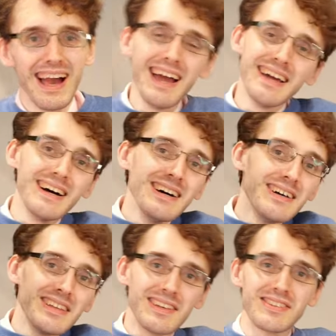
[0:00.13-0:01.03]
Hey Dan,
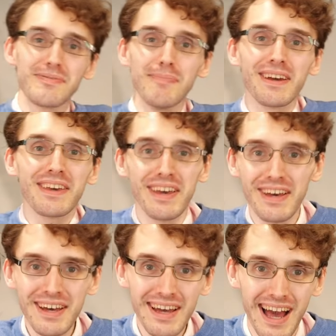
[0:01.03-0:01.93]
this is Mike
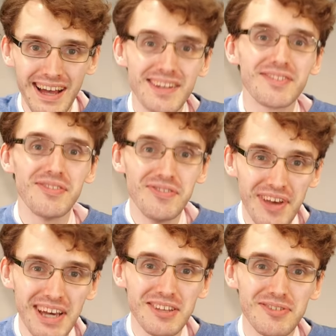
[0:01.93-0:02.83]
here, and in
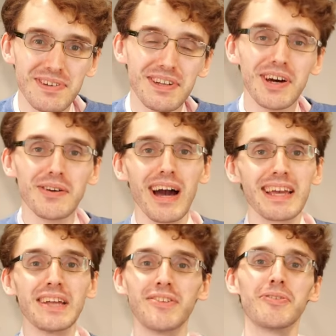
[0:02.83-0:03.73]
today's video
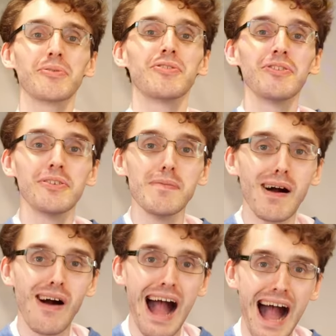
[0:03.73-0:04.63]
I get to talk to you
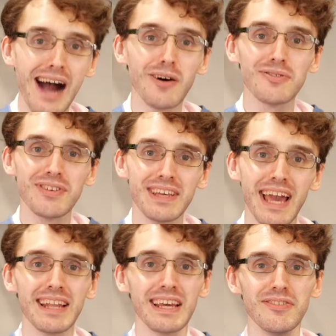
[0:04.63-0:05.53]
about how to
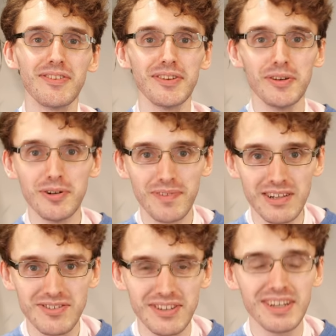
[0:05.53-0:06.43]
get into the
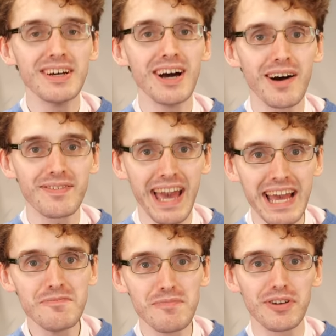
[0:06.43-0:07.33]
University of
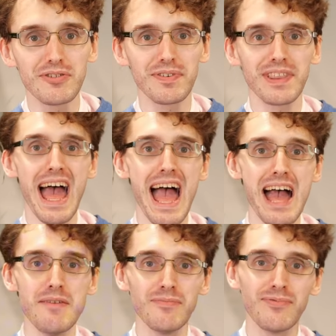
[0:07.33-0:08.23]
Cambridge for the
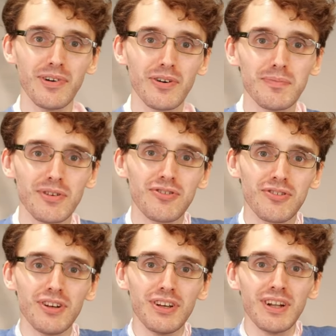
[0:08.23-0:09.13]
Mphil
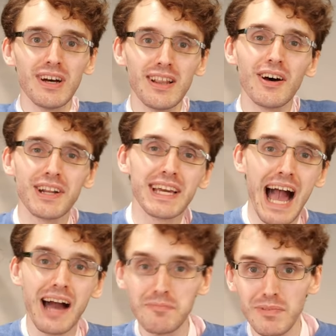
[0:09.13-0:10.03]
Machine Learning
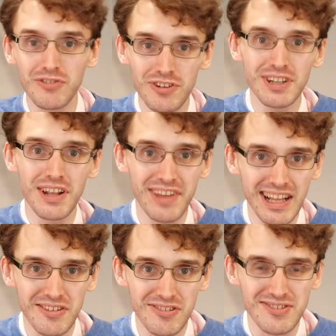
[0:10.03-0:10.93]
and Machine
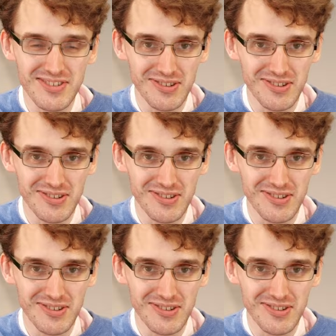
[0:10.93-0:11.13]
Intelligence